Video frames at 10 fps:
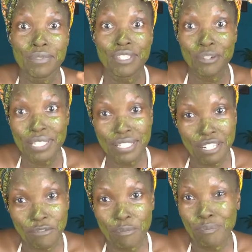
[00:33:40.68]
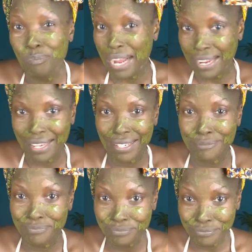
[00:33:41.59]
So instead of
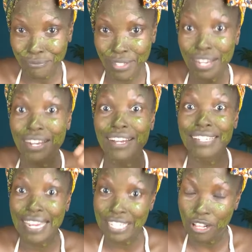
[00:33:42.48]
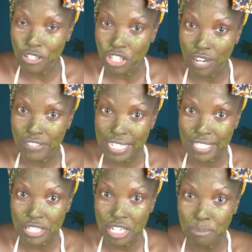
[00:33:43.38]
buying a $9 jar of date
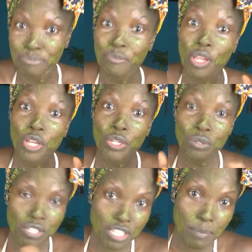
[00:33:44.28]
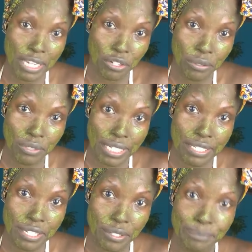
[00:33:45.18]
syrup, you can just make your own date
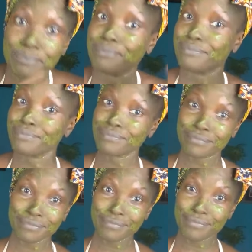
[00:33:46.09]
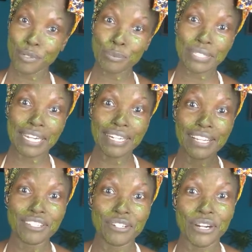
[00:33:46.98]
syrup. There it
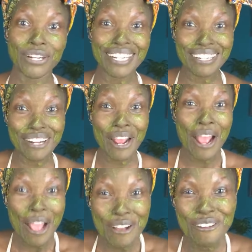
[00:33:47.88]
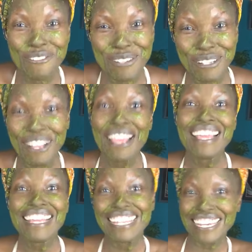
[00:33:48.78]
is, you heard it
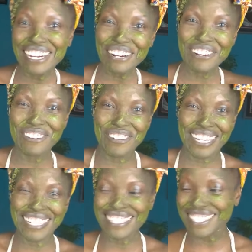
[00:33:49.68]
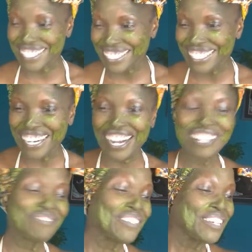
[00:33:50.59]
here with Nzingha.
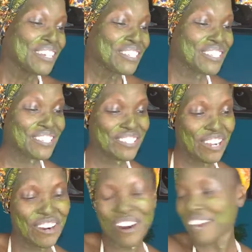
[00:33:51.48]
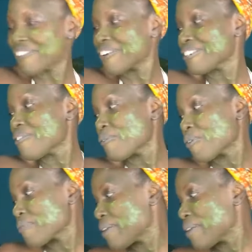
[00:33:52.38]
So I'm going to warm